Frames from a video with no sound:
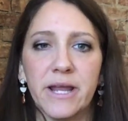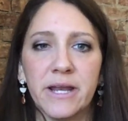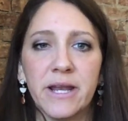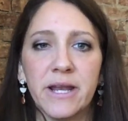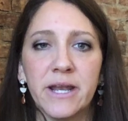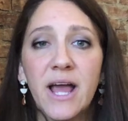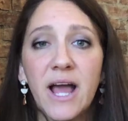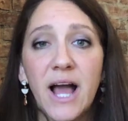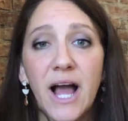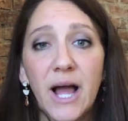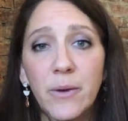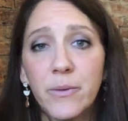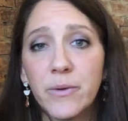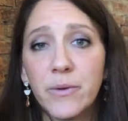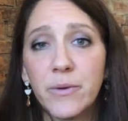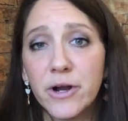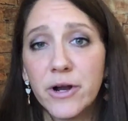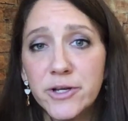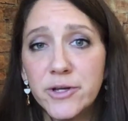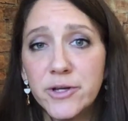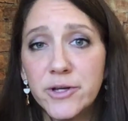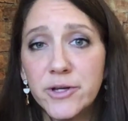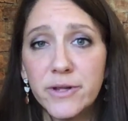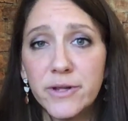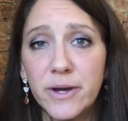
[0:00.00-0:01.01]
And I would
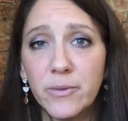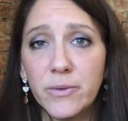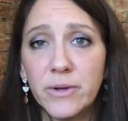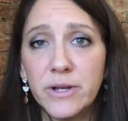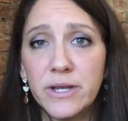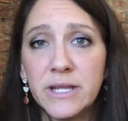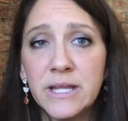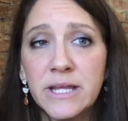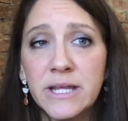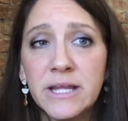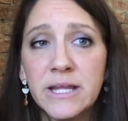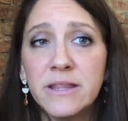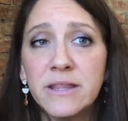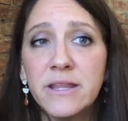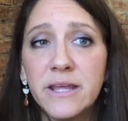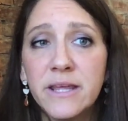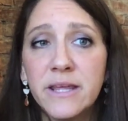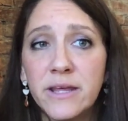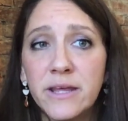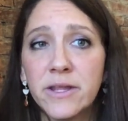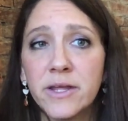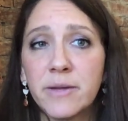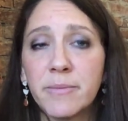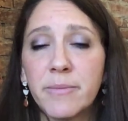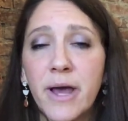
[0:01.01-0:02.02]
argue that we need the
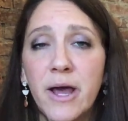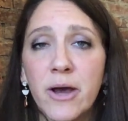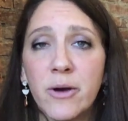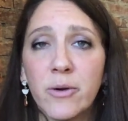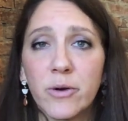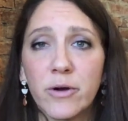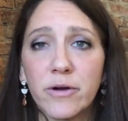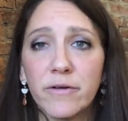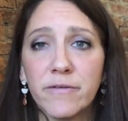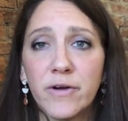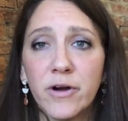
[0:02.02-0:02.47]
healing power